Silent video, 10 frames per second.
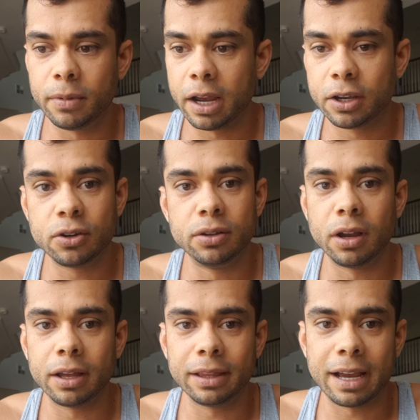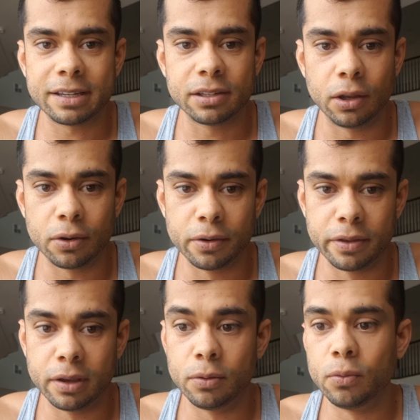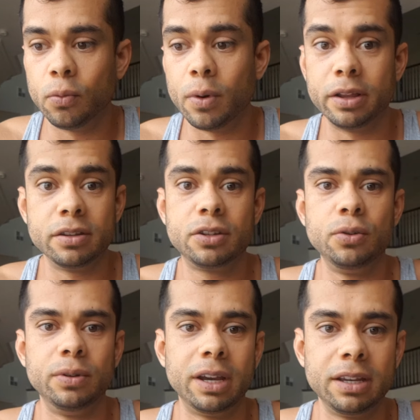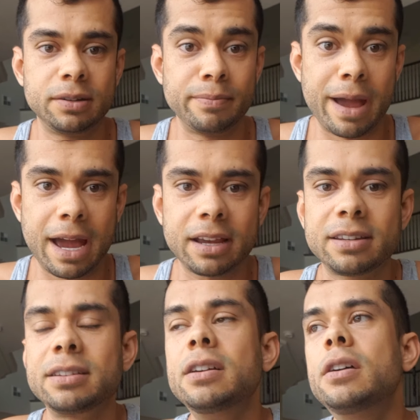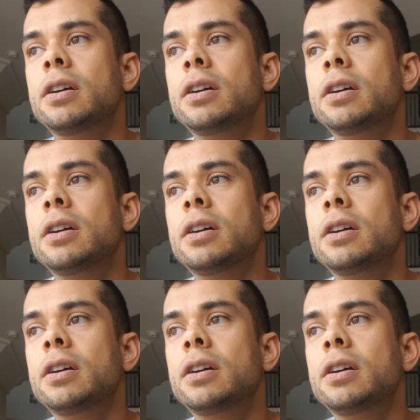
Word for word: I could not last longer than one to two days max